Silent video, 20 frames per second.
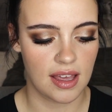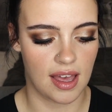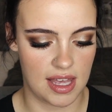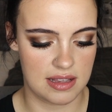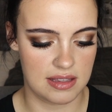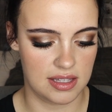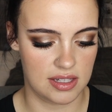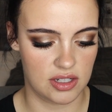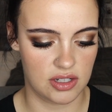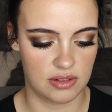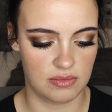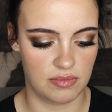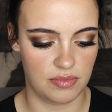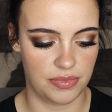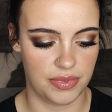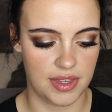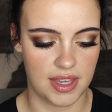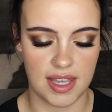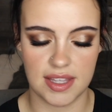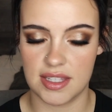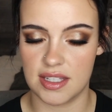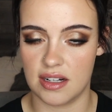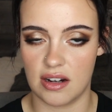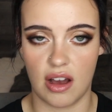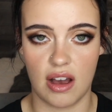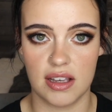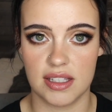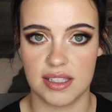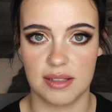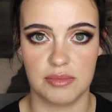It's it's an
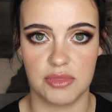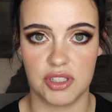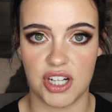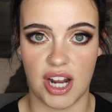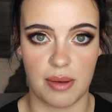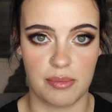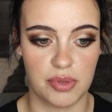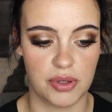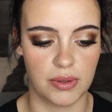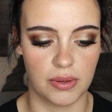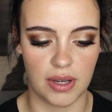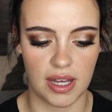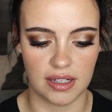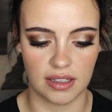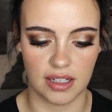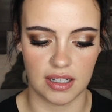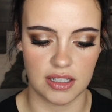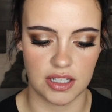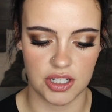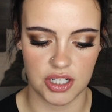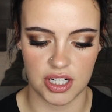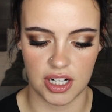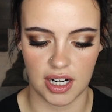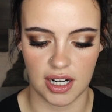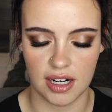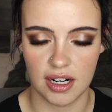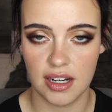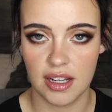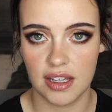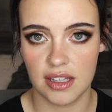awesome shampoo and
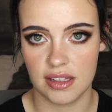conditioner.